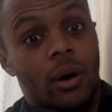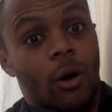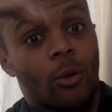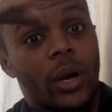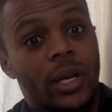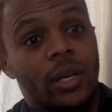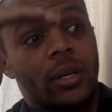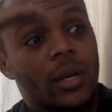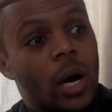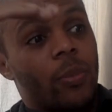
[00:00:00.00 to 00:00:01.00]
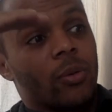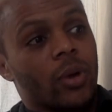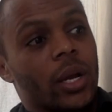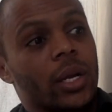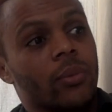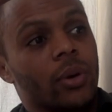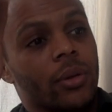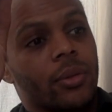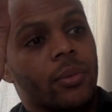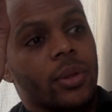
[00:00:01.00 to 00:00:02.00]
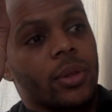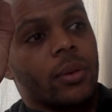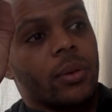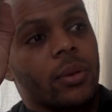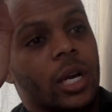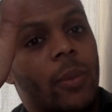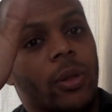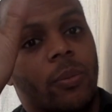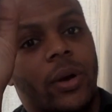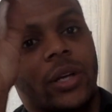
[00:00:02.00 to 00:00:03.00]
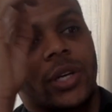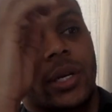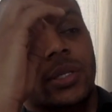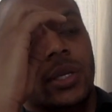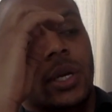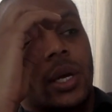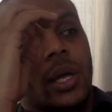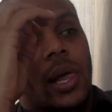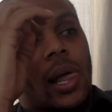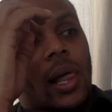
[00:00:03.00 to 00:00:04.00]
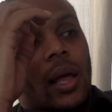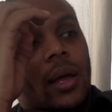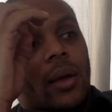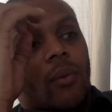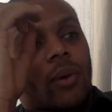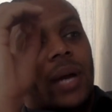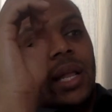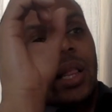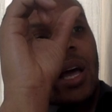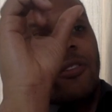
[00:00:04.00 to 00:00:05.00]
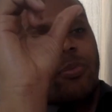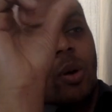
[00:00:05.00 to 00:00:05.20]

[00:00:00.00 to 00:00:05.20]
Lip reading: already up and running with a couple of projects. When I left